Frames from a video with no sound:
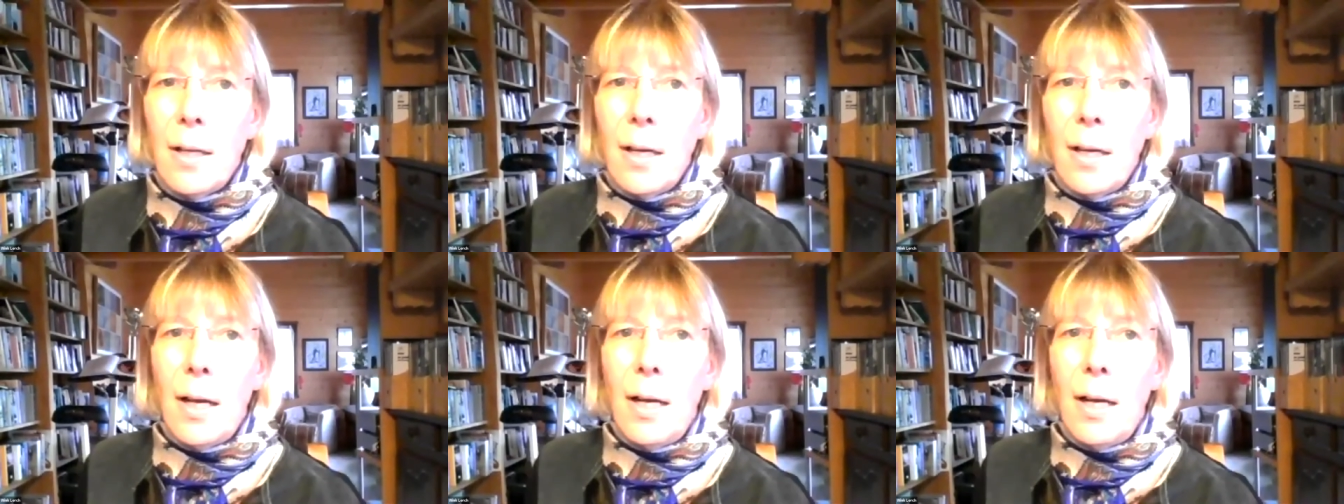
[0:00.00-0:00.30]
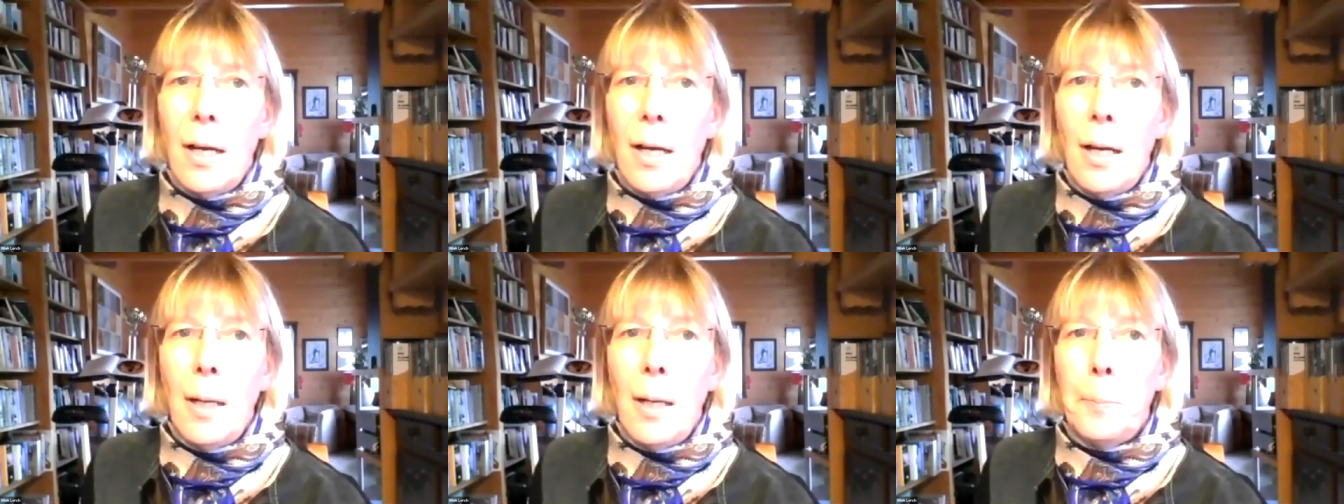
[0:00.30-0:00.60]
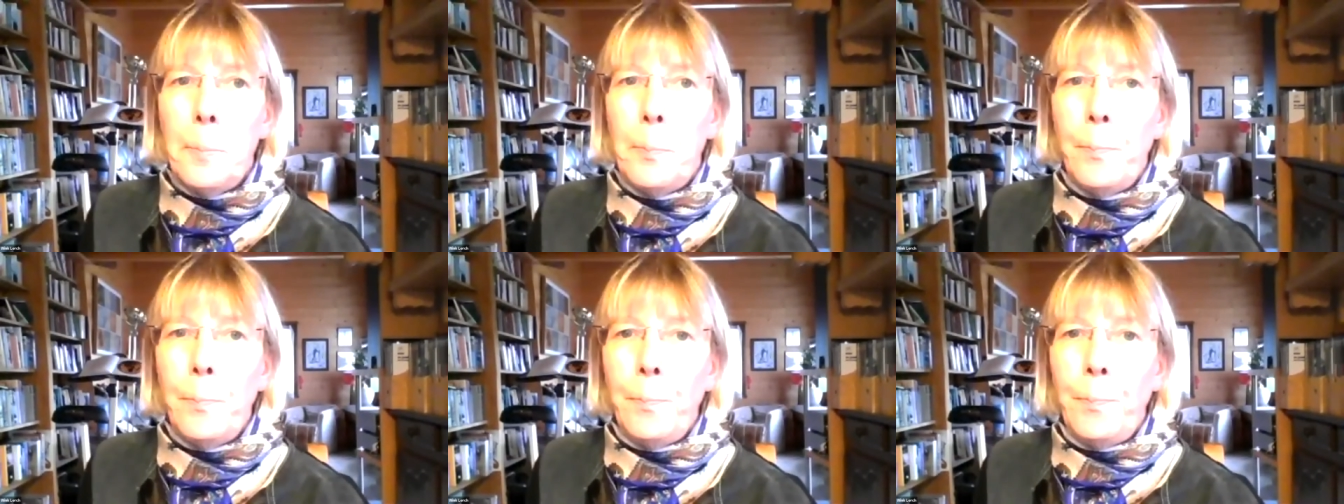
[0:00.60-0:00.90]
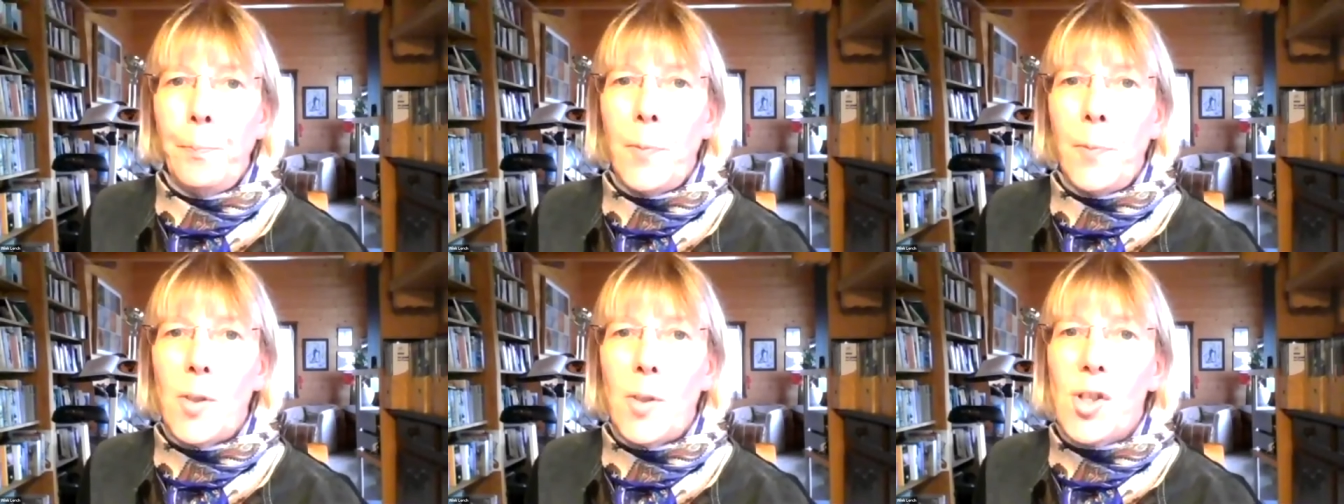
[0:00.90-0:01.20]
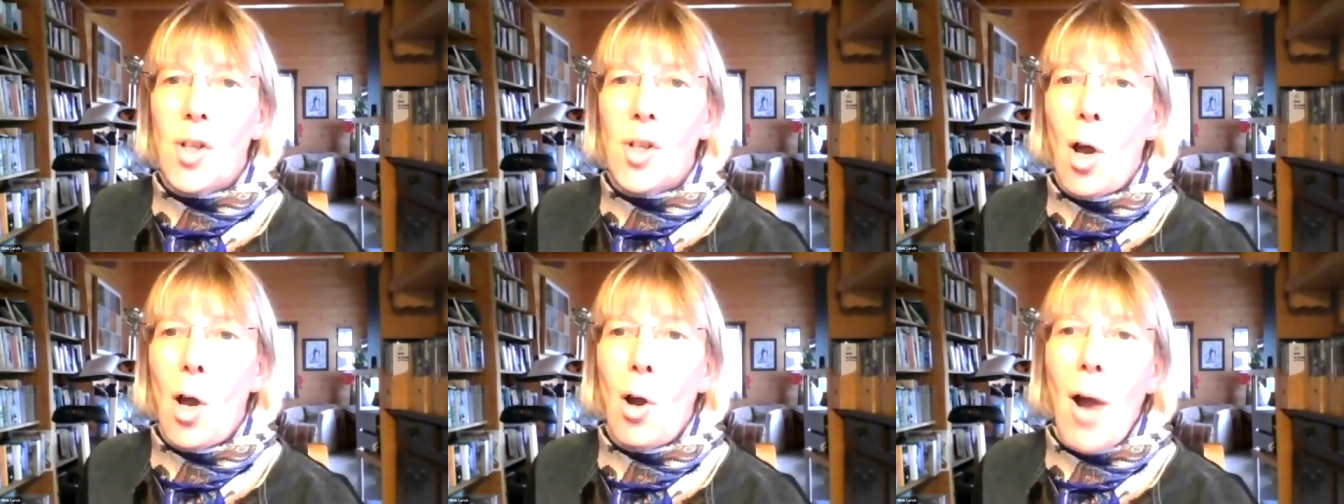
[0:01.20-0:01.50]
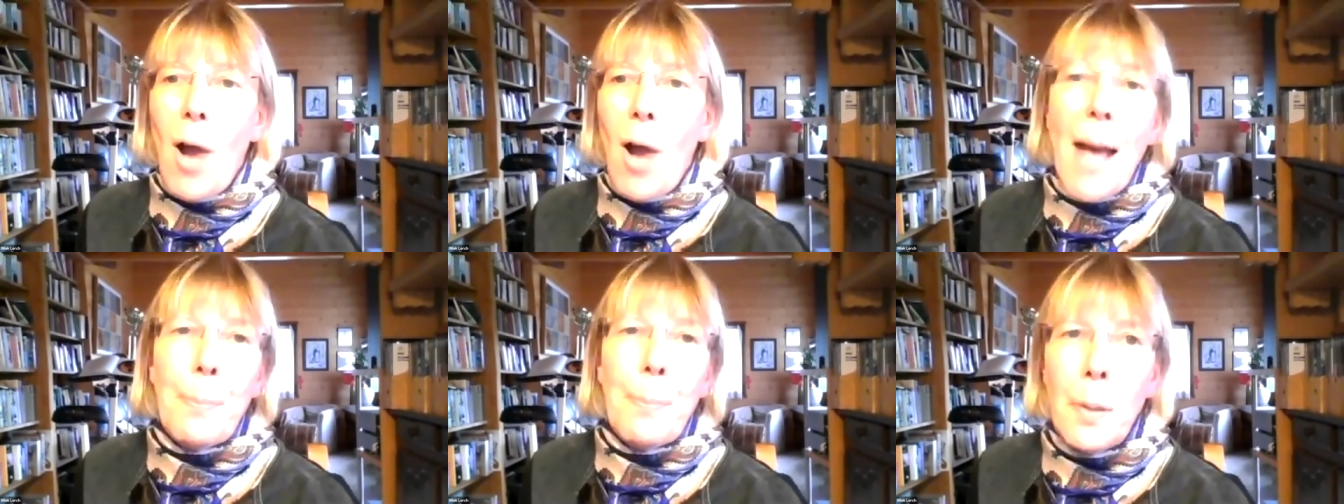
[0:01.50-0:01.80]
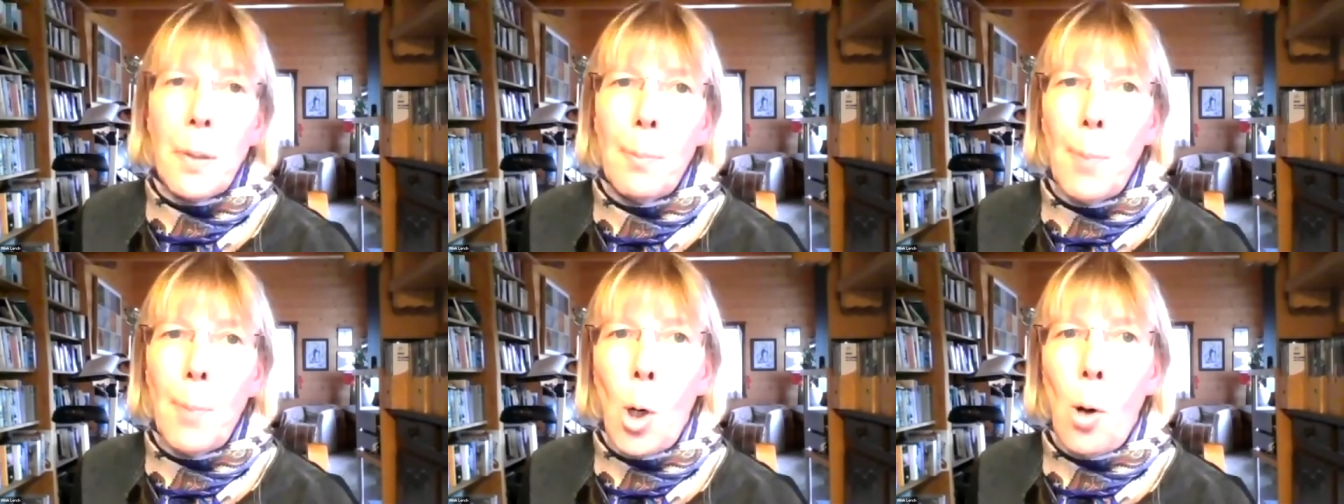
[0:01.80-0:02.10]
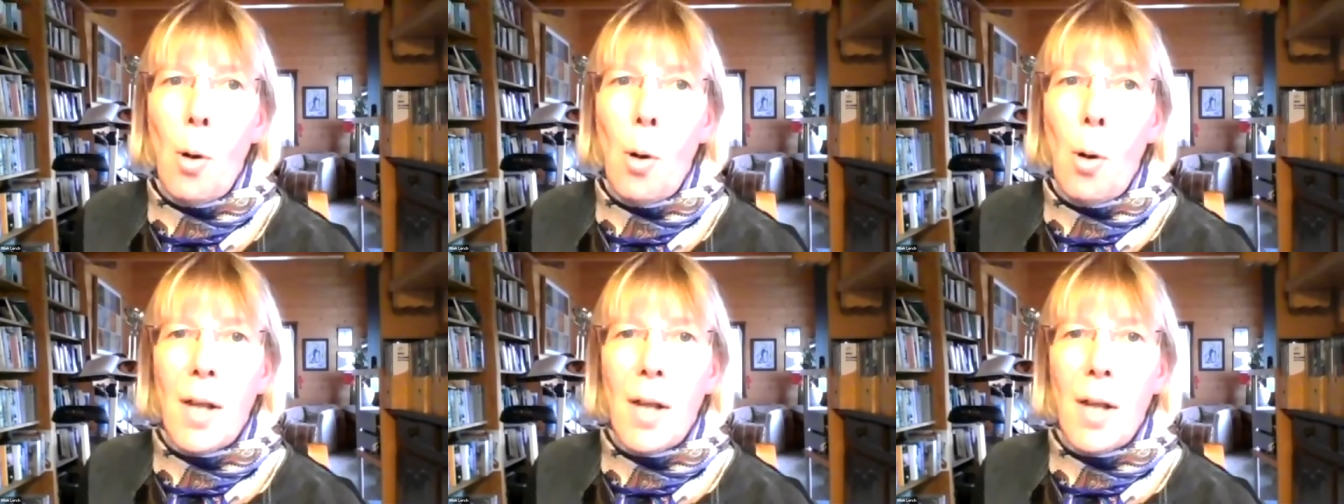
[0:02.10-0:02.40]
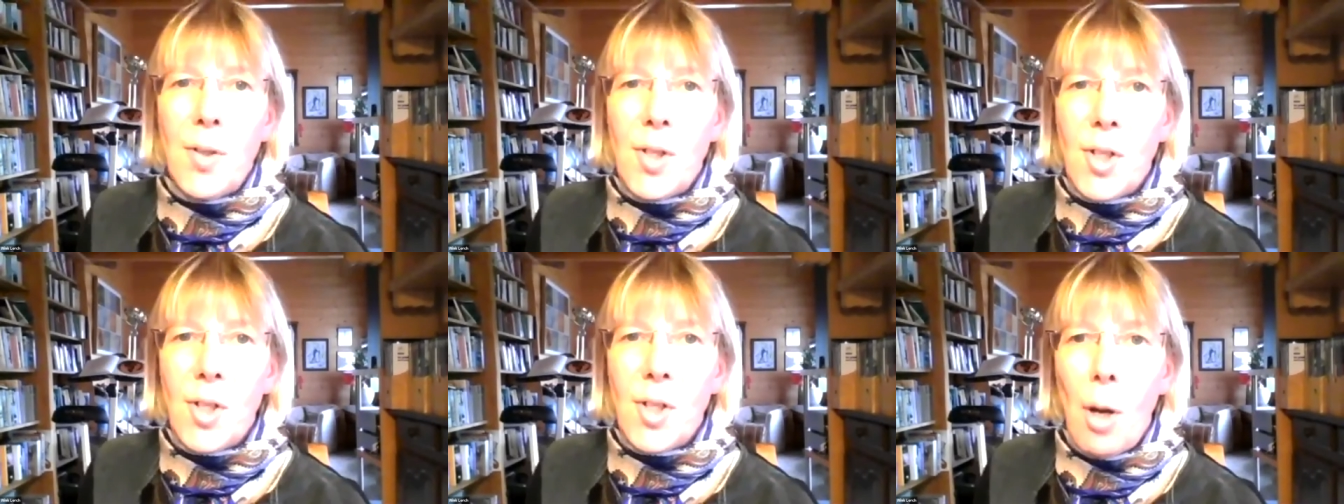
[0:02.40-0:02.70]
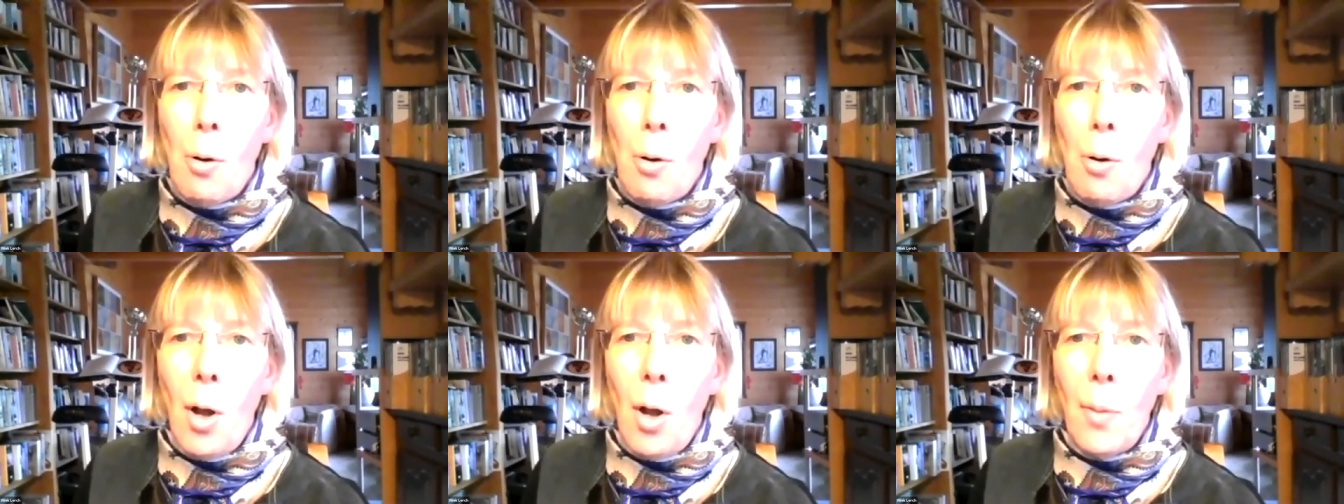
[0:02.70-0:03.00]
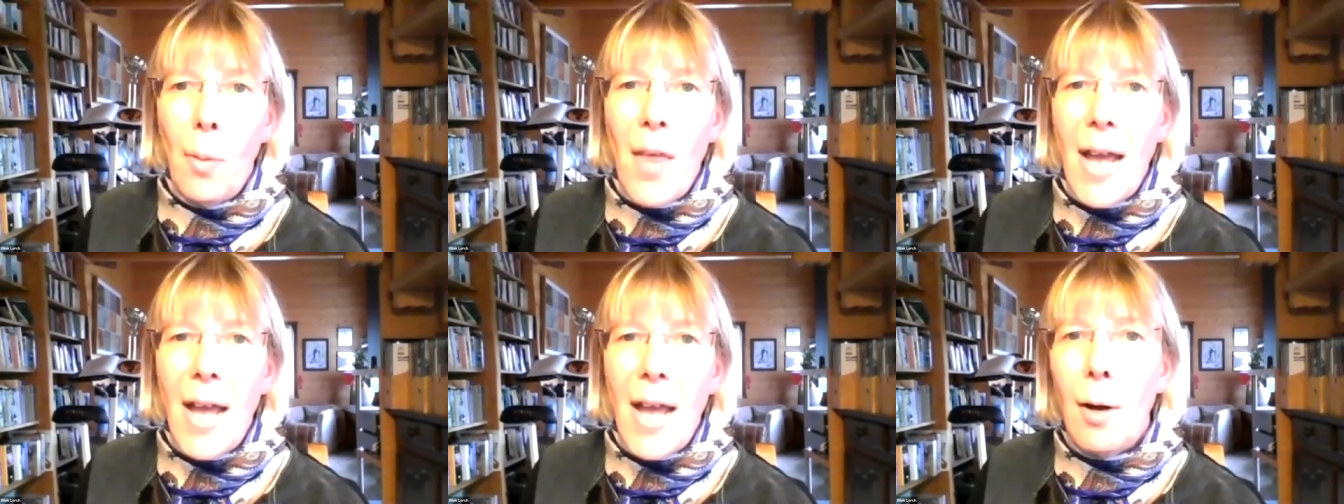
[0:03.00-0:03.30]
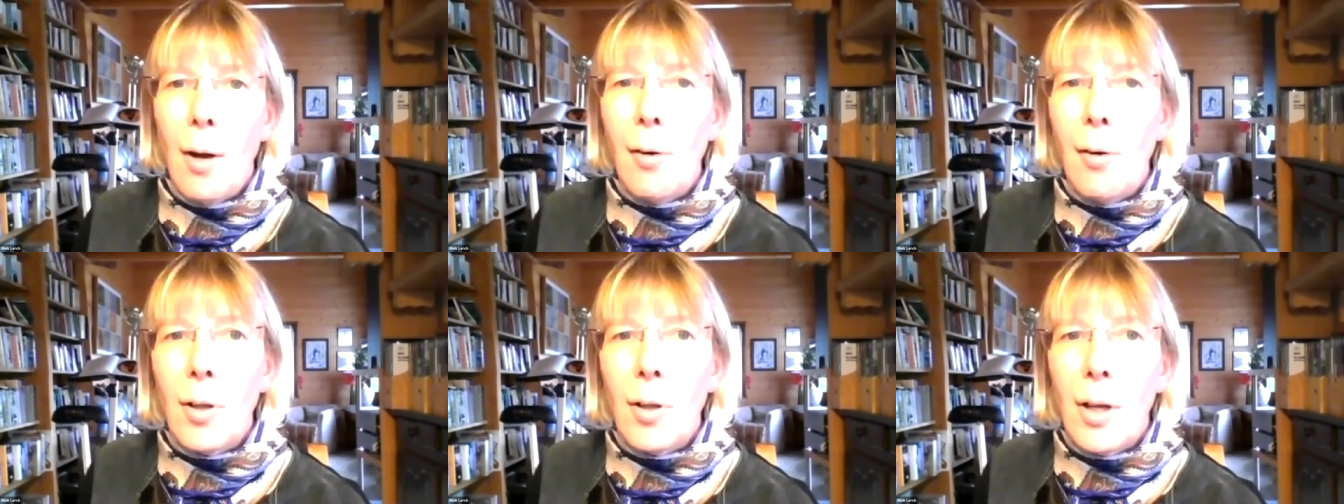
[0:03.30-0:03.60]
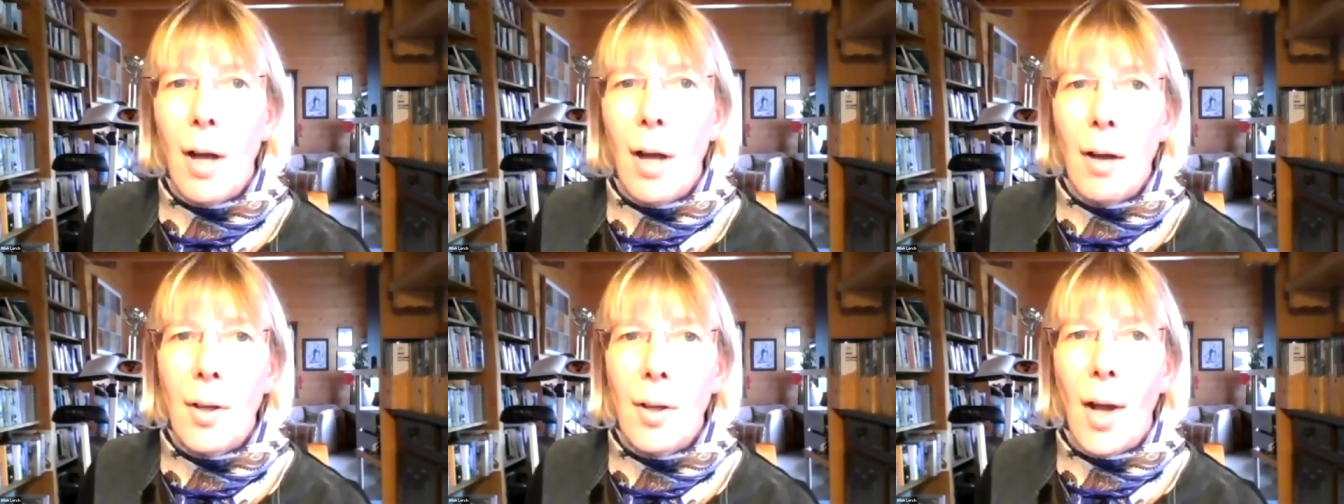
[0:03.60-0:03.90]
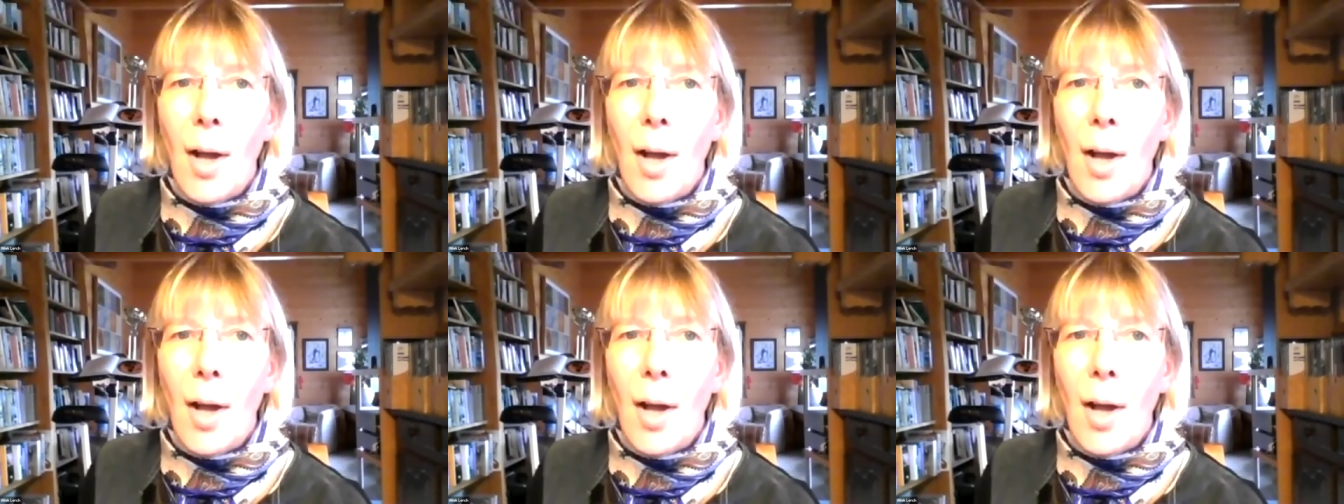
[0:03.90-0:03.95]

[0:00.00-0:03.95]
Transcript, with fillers: um, so Apremont and so on, they're not uh,